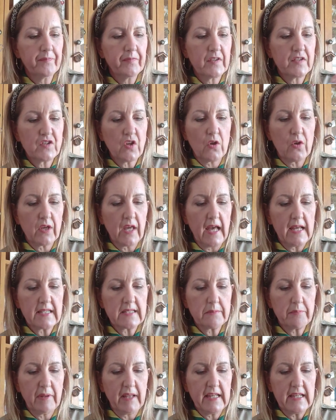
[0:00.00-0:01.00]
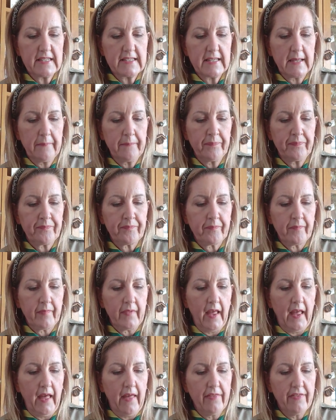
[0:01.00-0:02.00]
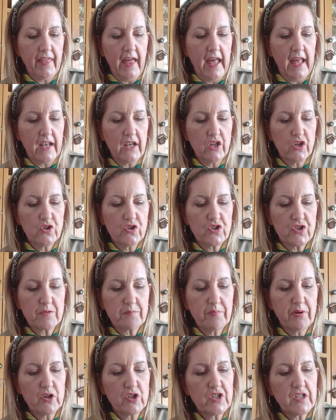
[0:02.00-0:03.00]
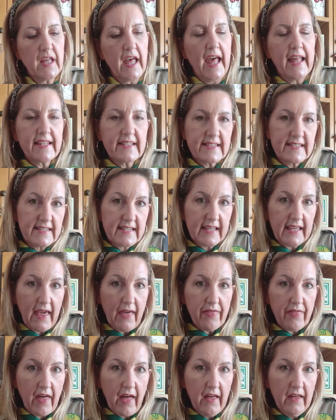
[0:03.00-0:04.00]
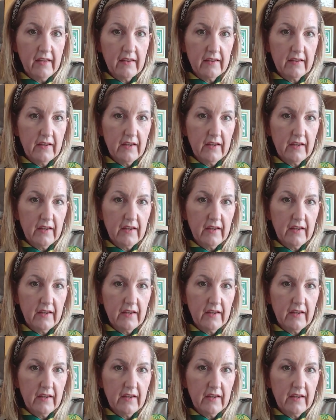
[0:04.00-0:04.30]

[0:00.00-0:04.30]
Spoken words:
So you get a split, and then you just push the ends together